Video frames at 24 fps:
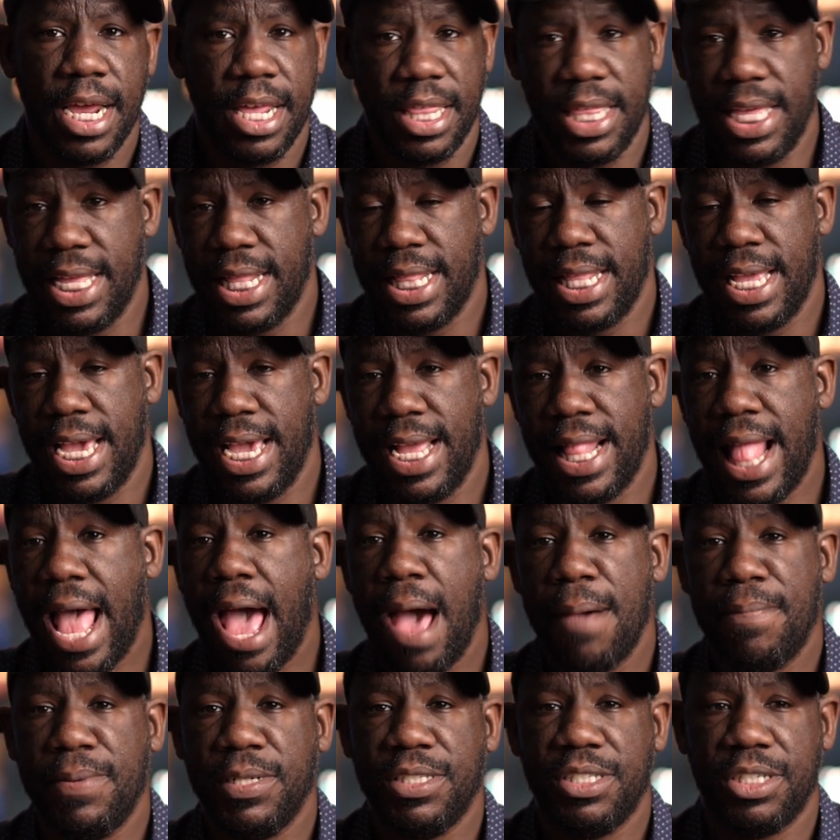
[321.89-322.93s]
an
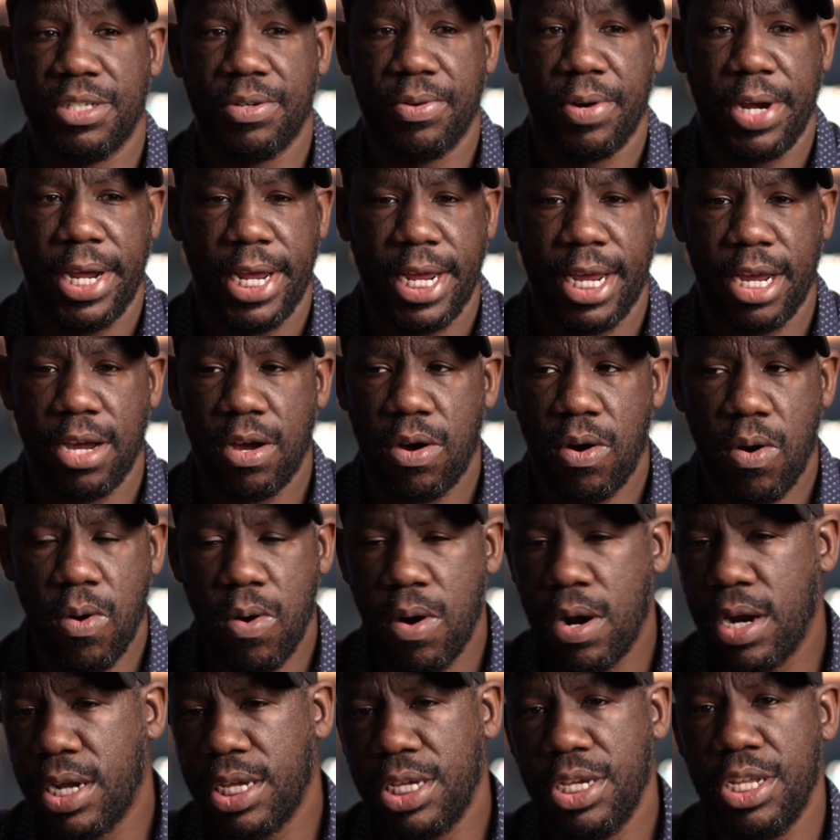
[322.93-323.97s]
aperture ring,
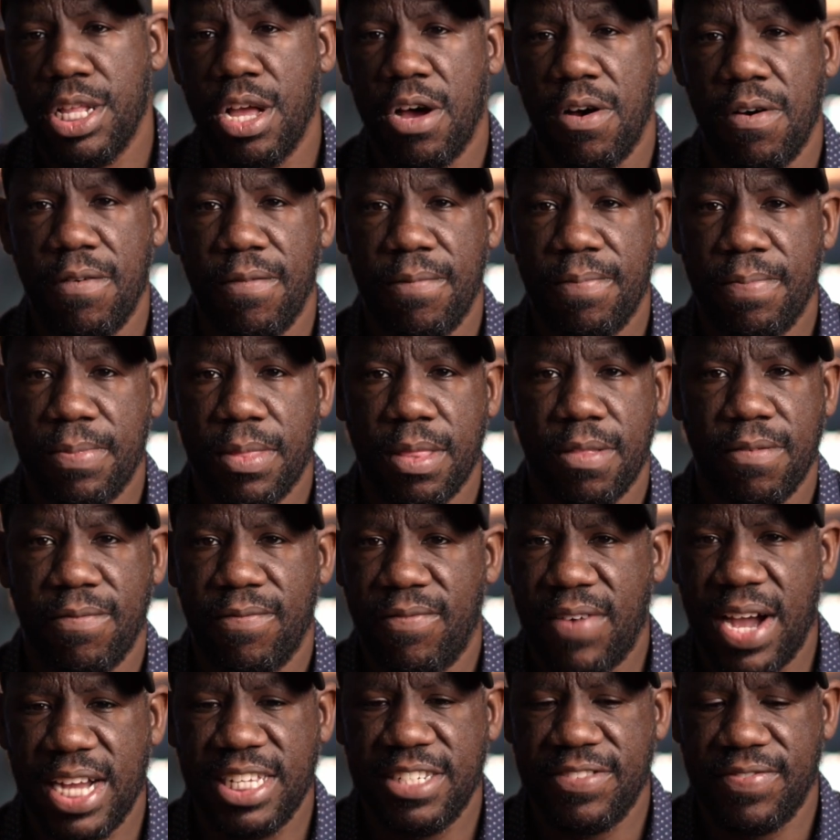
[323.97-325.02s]
or, you know,
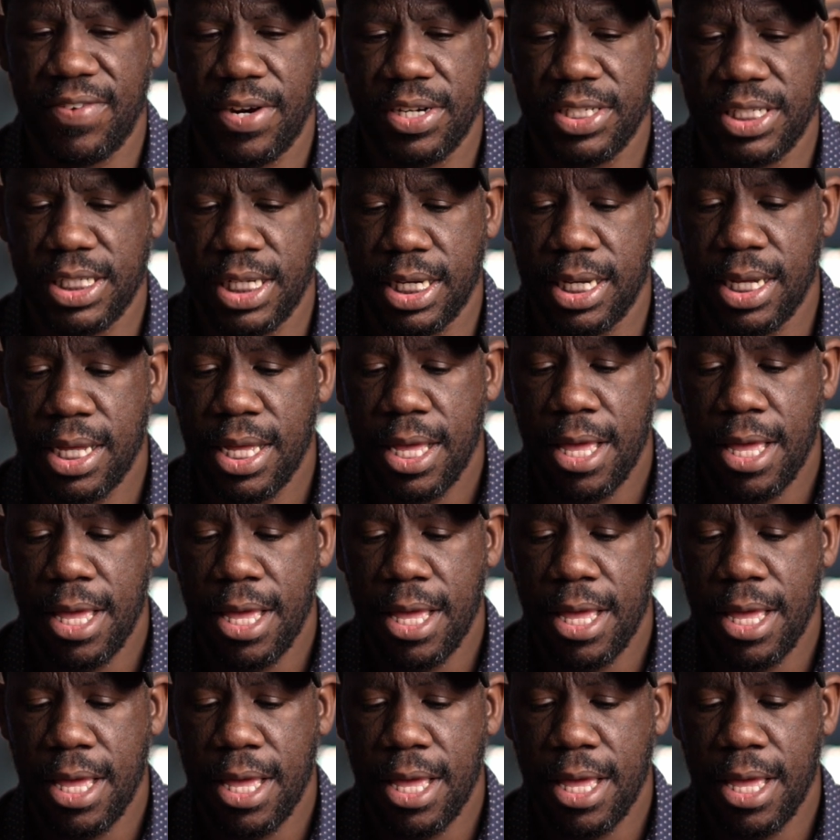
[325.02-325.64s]
vice versa.